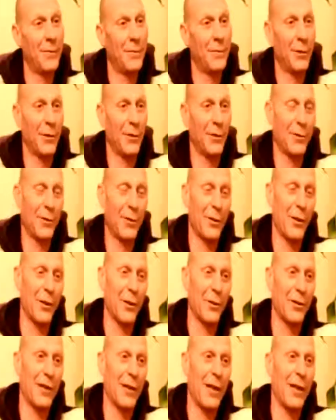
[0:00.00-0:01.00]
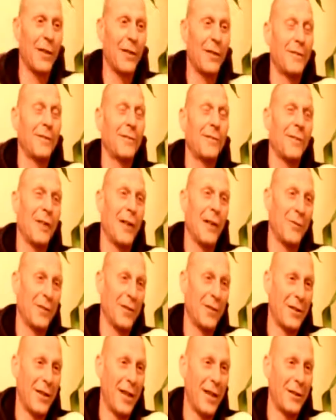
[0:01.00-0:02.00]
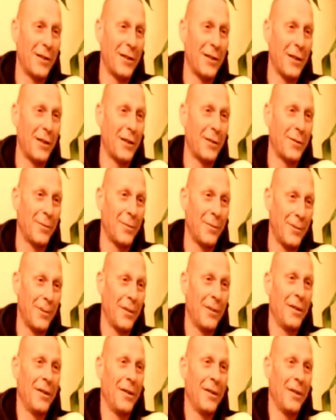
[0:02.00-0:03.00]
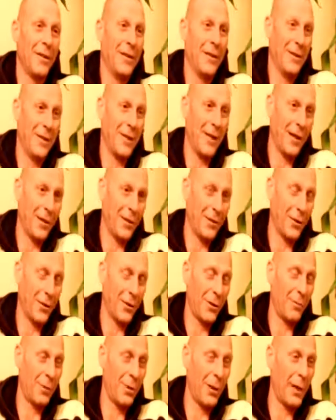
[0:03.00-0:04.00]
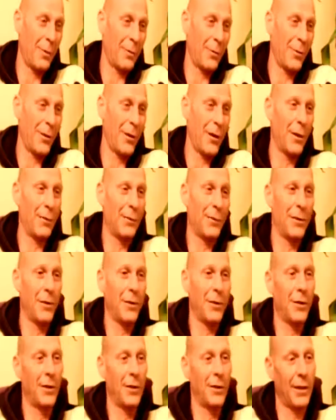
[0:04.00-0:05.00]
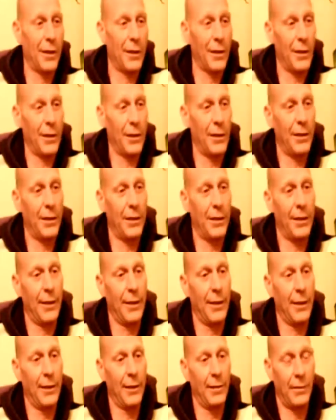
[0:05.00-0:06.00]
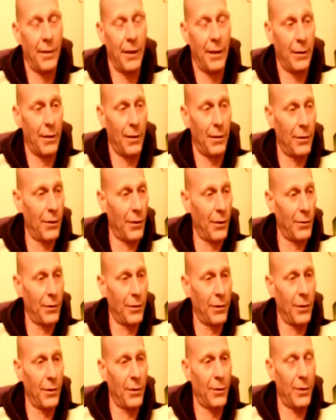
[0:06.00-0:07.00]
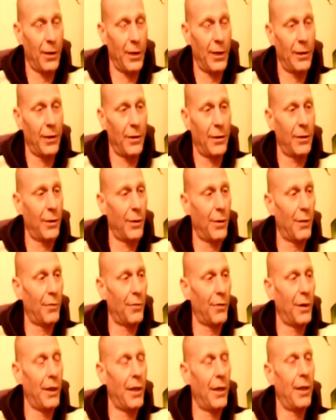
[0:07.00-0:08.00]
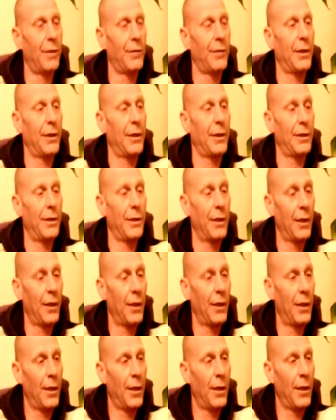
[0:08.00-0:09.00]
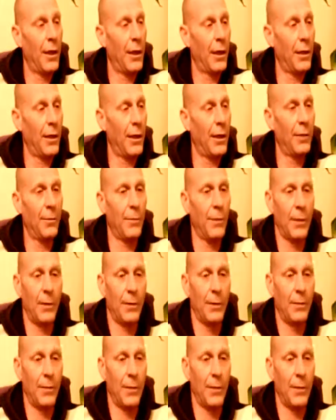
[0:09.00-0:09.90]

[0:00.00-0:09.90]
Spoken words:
But of course then you have to test things. Yeah, so paperwork were done, I wrote to the Queen the 2 affidavits, I claim